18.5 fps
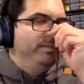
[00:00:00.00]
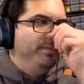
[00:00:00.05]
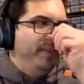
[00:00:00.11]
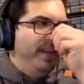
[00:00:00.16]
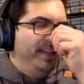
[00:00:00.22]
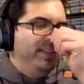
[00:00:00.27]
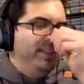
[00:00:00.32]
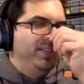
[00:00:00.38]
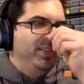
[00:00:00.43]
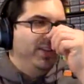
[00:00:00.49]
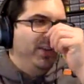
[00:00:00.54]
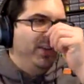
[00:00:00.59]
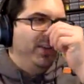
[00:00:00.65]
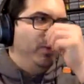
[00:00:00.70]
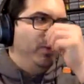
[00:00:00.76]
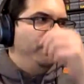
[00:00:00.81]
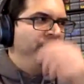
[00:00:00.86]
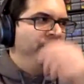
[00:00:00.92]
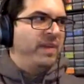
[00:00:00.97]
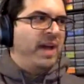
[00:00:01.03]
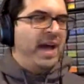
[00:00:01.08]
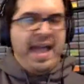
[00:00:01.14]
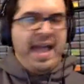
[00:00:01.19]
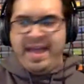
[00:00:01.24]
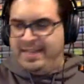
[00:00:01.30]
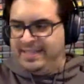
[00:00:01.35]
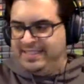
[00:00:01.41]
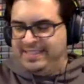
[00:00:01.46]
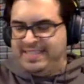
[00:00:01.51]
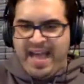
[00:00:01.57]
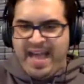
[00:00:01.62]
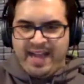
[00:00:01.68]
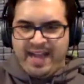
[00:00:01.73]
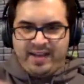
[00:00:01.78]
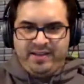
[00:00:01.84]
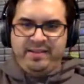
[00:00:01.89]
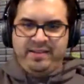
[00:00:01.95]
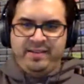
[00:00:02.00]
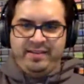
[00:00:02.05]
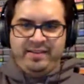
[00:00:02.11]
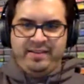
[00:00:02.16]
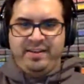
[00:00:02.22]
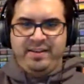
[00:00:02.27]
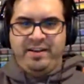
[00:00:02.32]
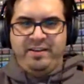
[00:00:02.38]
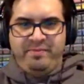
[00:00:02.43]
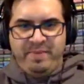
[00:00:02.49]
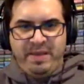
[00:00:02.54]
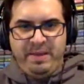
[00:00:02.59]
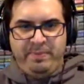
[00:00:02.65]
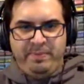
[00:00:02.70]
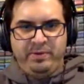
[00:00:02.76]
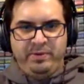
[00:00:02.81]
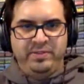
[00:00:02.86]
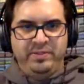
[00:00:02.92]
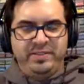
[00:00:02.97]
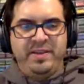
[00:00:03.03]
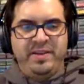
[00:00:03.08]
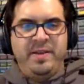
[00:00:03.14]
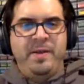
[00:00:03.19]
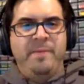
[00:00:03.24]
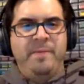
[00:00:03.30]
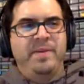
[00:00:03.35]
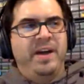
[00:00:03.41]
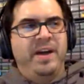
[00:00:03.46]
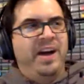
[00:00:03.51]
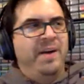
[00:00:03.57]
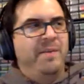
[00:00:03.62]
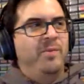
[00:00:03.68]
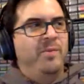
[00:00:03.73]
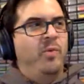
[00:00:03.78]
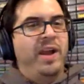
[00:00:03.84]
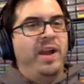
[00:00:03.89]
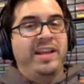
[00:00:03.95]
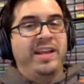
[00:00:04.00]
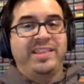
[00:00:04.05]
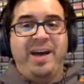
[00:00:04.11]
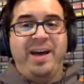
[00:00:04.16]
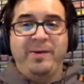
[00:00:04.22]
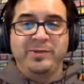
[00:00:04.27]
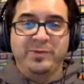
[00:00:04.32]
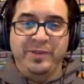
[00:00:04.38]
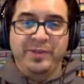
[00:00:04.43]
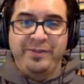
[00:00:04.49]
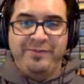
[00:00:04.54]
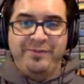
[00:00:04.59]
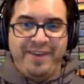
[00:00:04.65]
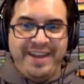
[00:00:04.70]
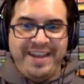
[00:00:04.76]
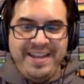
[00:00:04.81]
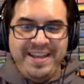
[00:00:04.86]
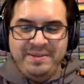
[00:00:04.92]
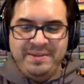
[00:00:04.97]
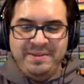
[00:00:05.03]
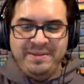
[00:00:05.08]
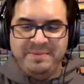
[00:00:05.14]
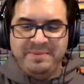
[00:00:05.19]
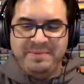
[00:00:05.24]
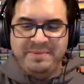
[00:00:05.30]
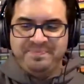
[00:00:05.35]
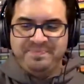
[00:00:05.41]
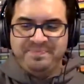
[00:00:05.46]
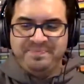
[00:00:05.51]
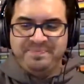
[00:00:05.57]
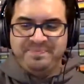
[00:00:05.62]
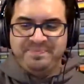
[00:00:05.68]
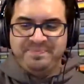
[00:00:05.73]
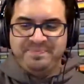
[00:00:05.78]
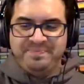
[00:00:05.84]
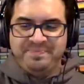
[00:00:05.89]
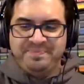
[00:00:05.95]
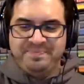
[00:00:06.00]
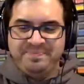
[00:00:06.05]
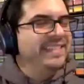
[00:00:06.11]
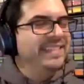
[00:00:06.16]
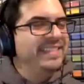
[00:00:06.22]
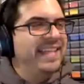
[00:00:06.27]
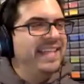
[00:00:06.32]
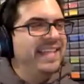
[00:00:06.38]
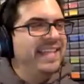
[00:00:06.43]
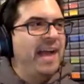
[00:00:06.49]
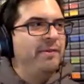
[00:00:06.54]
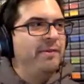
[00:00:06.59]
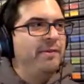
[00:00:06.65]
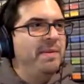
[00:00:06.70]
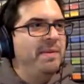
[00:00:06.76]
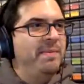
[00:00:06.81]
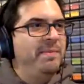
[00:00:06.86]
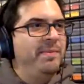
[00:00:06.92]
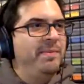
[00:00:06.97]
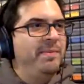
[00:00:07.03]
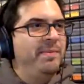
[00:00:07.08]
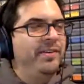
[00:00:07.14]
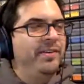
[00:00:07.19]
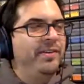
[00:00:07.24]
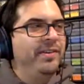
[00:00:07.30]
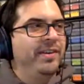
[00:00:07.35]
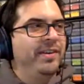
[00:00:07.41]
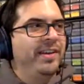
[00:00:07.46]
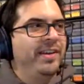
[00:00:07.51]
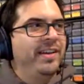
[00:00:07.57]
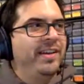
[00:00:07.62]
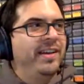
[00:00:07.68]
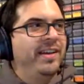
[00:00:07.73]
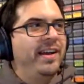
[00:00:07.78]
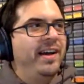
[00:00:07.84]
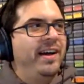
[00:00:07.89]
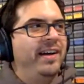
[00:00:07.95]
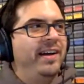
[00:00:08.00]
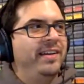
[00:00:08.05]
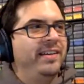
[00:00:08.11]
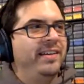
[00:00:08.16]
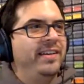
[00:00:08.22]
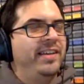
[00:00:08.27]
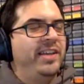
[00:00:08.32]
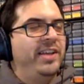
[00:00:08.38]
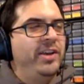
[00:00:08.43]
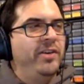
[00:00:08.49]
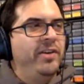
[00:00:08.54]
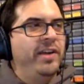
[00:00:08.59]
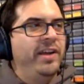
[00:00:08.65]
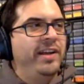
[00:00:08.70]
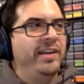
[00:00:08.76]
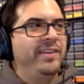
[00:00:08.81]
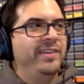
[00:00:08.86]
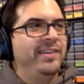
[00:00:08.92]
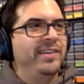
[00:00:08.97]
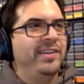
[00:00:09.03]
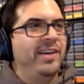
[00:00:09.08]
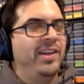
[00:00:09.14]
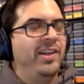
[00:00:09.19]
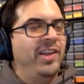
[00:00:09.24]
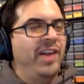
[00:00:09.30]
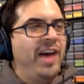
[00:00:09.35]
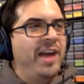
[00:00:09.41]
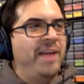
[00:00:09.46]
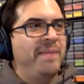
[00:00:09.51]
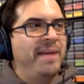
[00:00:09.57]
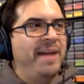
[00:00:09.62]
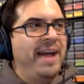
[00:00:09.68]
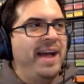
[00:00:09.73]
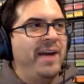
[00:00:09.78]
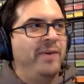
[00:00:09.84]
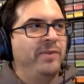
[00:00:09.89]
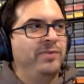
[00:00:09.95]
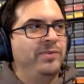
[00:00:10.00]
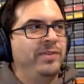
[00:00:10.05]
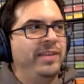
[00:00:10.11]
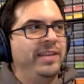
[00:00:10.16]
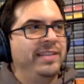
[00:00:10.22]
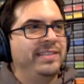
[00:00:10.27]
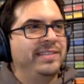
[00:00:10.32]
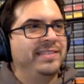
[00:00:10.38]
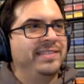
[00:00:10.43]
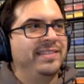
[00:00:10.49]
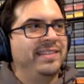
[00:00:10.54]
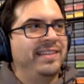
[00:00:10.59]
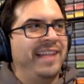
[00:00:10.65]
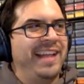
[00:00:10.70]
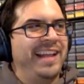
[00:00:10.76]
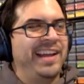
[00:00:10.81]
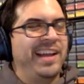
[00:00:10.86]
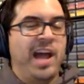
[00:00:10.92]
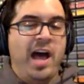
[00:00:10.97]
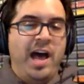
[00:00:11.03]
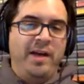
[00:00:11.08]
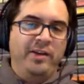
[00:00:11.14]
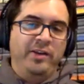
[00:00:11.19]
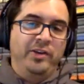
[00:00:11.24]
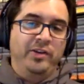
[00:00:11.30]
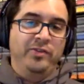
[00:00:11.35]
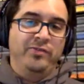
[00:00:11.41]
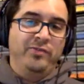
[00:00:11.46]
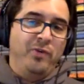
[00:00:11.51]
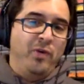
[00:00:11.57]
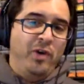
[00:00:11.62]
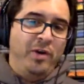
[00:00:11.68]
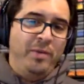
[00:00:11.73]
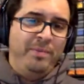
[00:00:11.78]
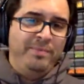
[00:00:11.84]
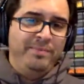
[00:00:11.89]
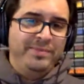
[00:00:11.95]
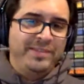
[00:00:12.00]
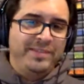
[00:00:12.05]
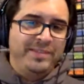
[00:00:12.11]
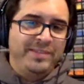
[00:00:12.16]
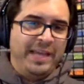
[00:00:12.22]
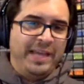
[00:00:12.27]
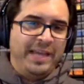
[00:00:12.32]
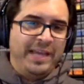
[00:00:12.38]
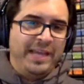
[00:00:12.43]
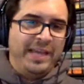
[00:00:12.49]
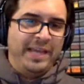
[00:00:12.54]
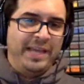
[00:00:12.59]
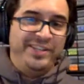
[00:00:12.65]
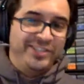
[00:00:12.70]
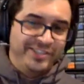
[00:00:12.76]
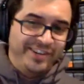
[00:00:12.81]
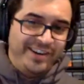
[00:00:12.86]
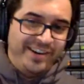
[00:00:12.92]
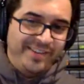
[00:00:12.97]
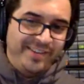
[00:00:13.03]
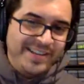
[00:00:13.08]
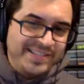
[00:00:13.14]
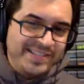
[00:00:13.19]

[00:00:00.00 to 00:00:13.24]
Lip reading: And so I had a stack of papers. What I thought was really funny is that I remember hearing a lot about how it's like not good form to like put your picture on a